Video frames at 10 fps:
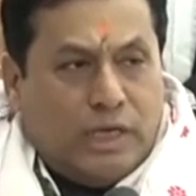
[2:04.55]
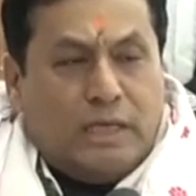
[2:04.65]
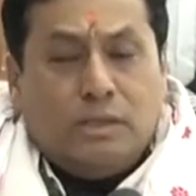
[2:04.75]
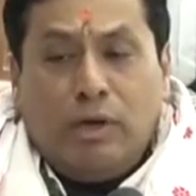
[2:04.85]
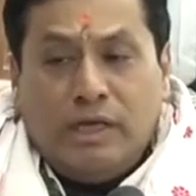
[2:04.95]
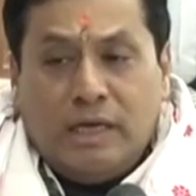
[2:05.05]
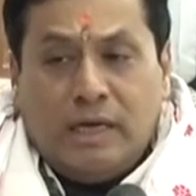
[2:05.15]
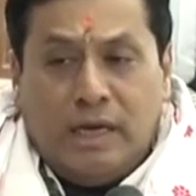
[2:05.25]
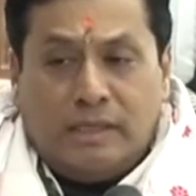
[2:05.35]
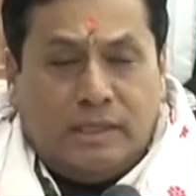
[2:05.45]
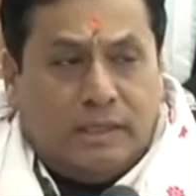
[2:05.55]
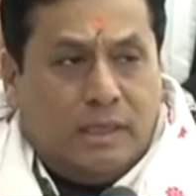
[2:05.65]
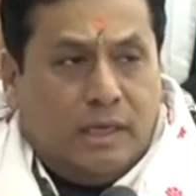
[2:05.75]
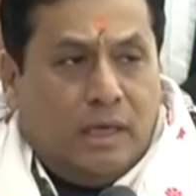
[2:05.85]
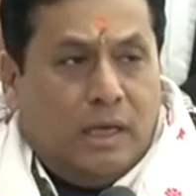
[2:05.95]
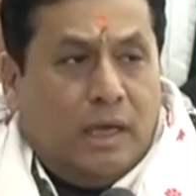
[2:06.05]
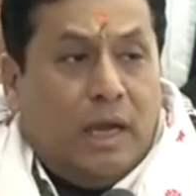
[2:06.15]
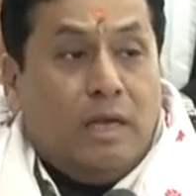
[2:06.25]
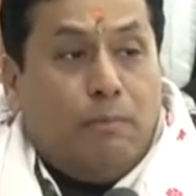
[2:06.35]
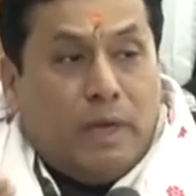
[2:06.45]
That is why he created
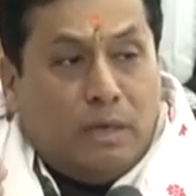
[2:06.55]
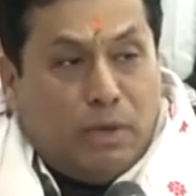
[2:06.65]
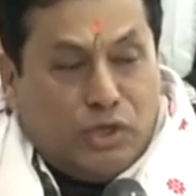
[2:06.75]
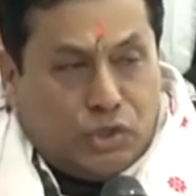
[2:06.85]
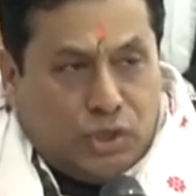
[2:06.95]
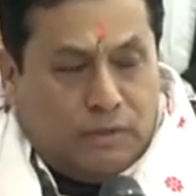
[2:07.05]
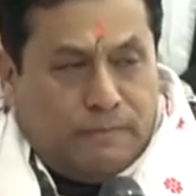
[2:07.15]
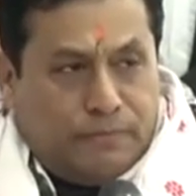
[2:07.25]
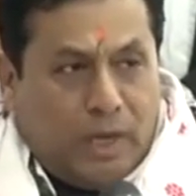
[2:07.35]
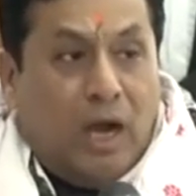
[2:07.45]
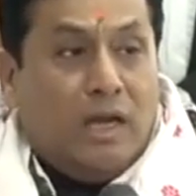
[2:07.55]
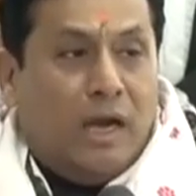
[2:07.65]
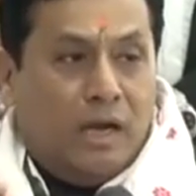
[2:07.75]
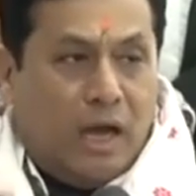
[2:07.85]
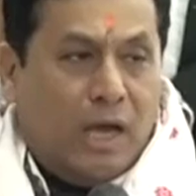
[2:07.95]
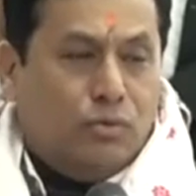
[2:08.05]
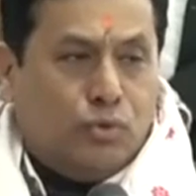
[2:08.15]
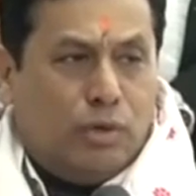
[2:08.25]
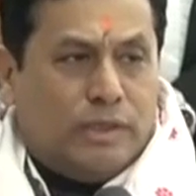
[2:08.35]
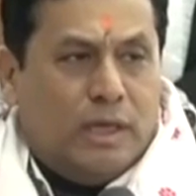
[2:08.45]
independent ministry. Earlier,
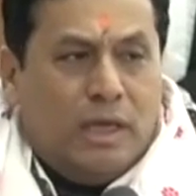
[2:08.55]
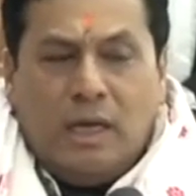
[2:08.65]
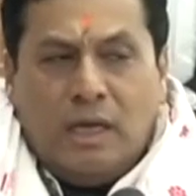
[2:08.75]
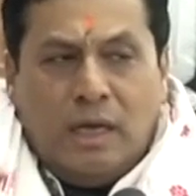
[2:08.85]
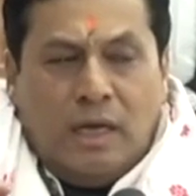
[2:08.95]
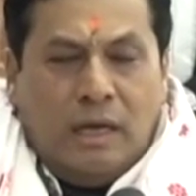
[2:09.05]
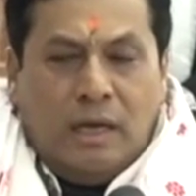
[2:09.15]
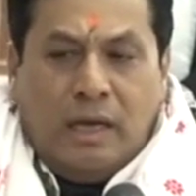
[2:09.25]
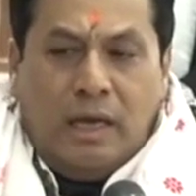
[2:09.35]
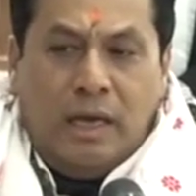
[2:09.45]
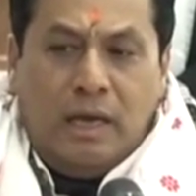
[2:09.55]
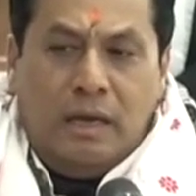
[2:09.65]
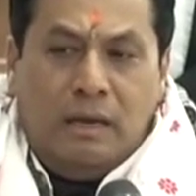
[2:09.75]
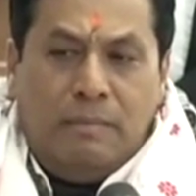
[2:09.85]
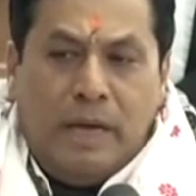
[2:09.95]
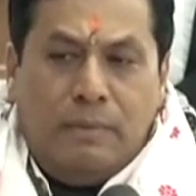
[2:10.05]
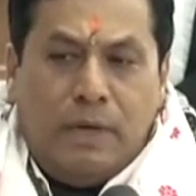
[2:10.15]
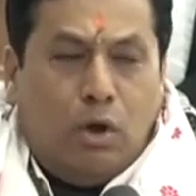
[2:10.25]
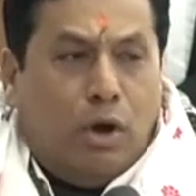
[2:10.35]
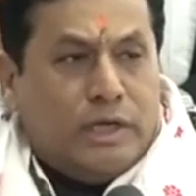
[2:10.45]
Ayush was a, a very,
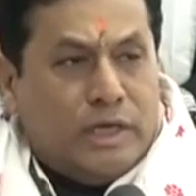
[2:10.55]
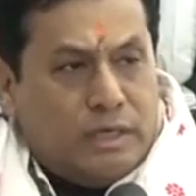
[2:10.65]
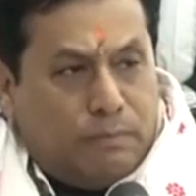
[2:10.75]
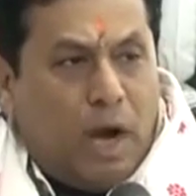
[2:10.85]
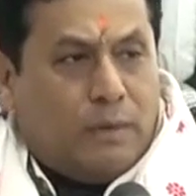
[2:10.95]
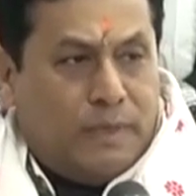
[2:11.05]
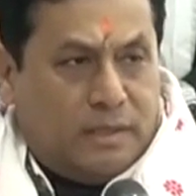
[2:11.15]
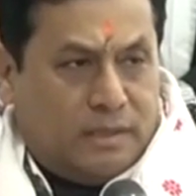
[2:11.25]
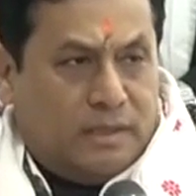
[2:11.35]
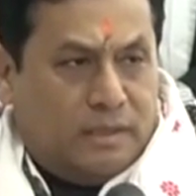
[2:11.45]
very ordinary department.